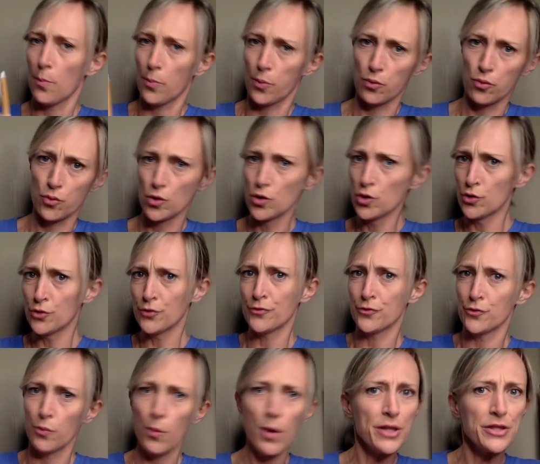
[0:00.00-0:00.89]

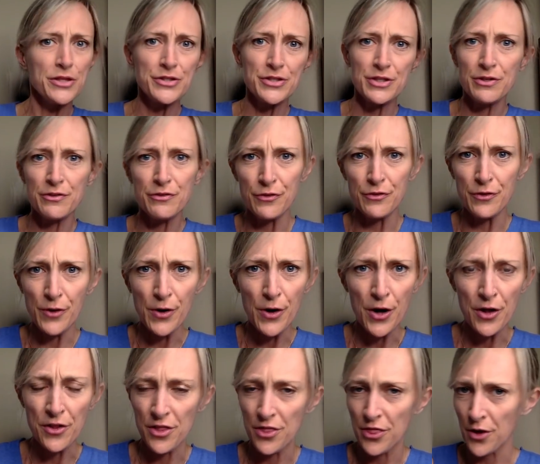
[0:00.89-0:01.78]
proved once and for
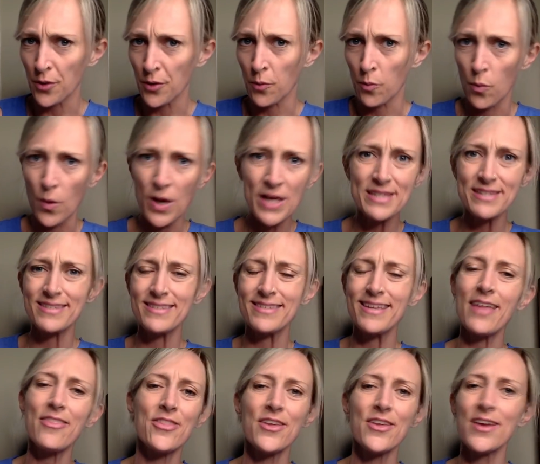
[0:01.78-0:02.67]
all that there was
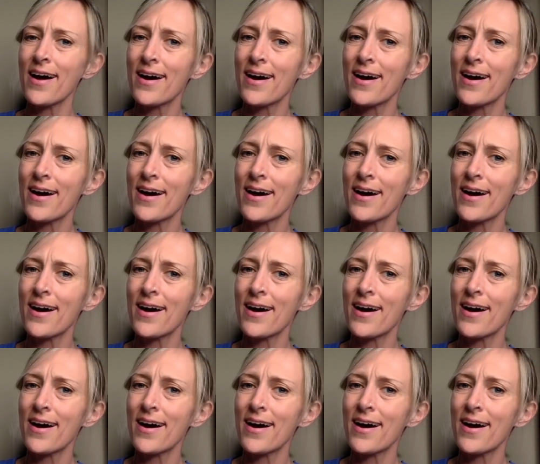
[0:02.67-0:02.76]
nothing